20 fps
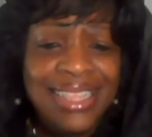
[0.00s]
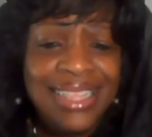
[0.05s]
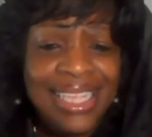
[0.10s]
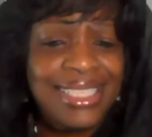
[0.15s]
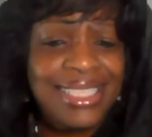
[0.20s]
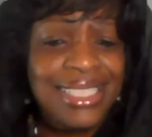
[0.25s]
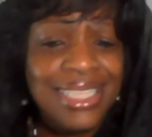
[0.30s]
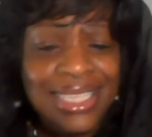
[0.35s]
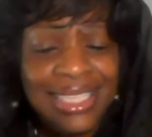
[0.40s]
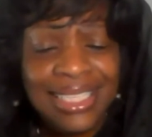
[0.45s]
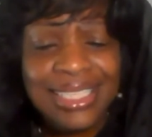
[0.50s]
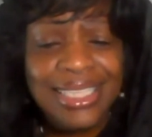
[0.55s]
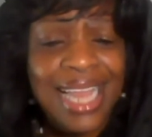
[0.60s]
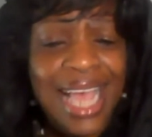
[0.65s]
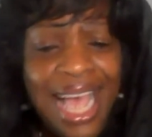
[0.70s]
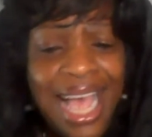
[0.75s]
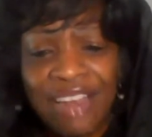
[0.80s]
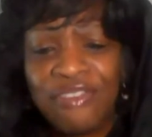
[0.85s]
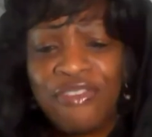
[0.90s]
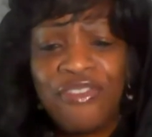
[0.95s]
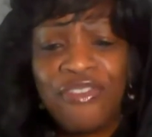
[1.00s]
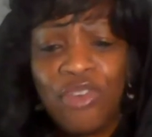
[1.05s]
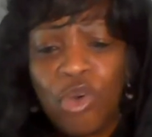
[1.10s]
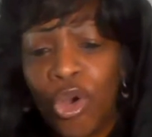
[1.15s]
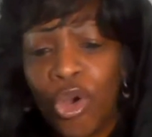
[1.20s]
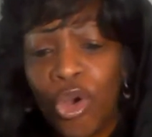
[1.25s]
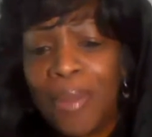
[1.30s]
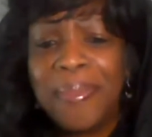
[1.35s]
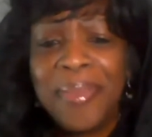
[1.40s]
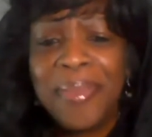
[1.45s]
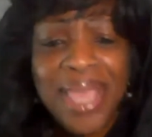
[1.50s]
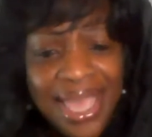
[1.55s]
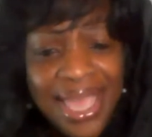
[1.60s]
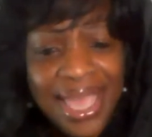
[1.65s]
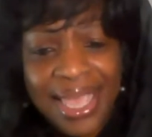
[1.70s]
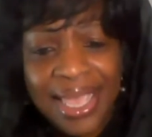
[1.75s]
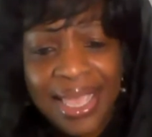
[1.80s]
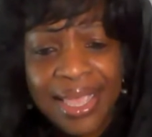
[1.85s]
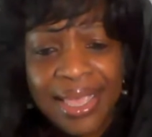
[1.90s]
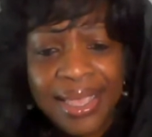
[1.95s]
this is not for
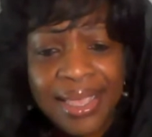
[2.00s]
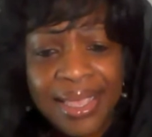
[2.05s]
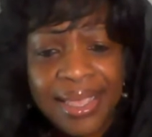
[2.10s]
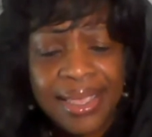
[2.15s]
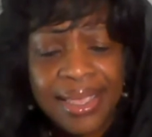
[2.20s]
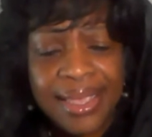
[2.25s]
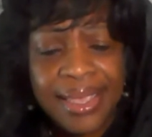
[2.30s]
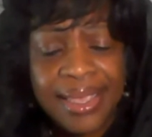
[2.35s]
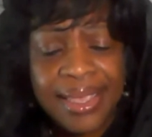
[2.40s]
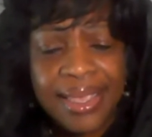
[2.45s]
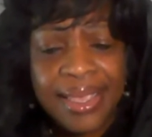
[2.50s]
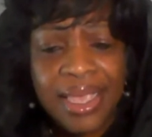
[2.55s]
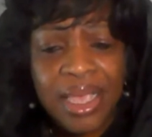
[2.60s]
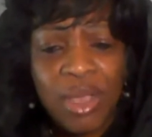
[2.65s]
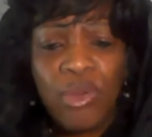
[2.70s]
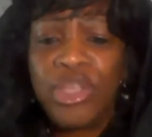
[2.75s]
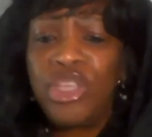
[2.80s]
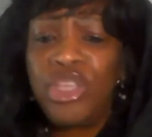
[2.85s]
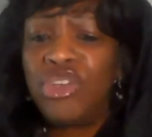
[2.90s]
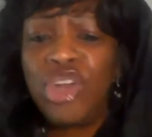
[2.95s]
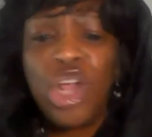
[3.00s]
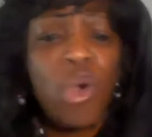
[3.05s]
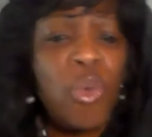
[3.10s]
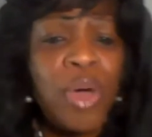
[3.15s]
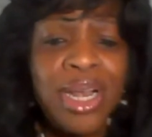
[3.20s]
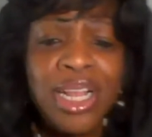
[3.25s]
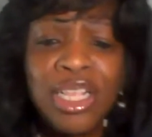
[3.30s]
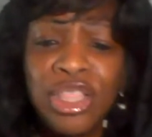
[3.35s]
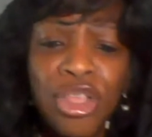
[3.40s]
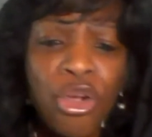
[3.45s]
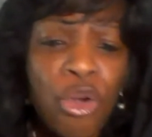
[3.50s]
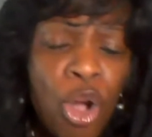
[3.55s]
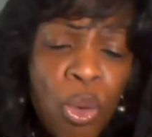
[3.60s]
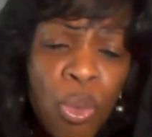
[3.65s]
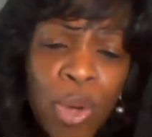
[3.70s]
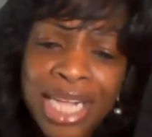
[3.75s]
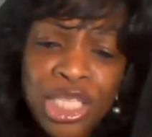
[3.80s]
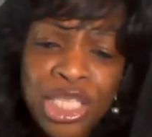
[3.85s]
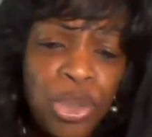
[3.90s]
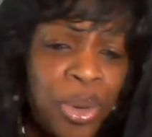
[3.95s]
me. Well, you don't want to throw
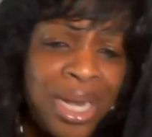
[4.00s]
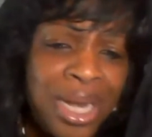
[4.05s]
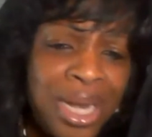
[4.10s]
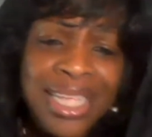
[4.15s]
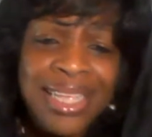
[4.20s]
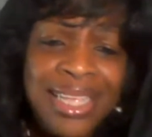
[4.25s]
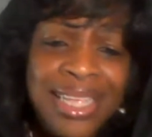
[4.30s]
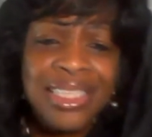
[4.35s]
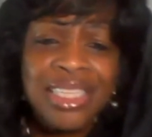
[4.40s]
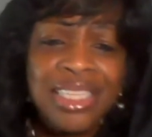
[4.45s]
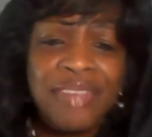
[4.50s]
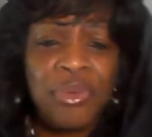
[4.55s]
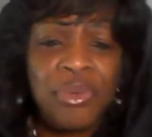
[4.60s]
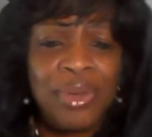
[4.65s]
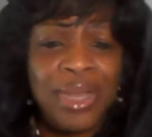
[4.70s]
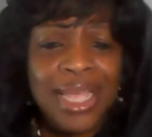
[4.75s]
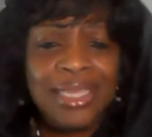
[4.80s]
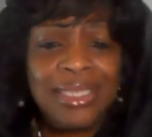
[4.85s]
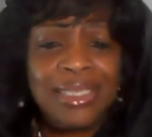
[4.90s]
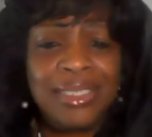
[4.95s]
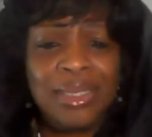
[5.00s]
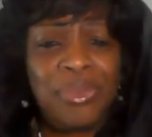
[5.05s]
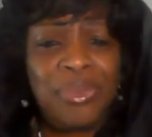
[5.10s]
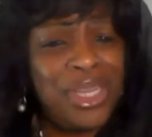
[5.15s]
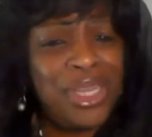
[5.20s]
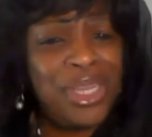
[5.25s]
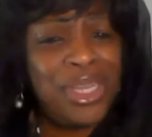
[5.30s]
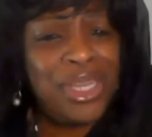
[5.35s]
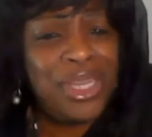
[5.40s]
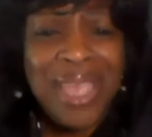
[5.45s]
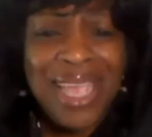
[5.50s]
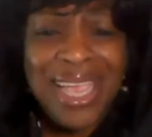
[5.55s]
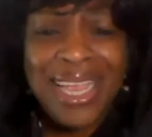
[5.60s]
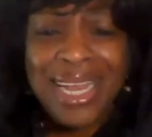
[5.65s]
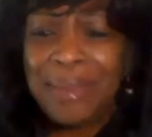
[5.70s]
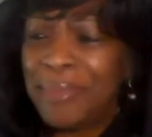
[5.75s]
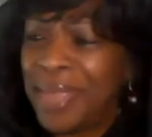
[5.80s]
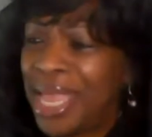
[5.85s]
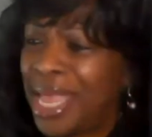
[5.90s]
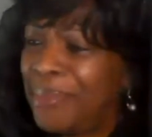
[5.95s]
away 20 years of a relationship. What do you
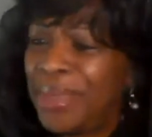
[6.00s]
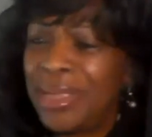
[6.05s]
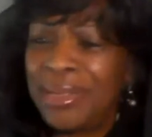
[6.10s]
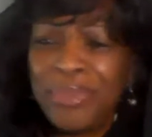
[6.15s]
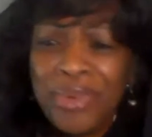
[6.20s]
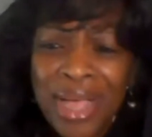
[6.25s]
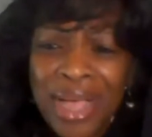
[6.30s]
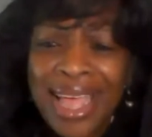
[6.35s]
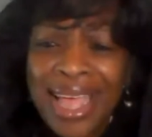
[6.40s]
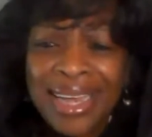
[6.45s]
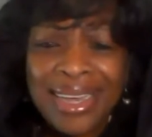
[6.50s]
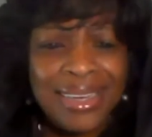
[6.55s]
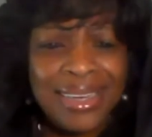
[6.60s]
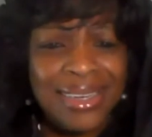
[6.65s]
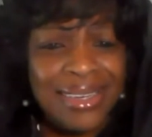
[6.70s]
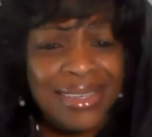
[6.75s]
mean? The man be what?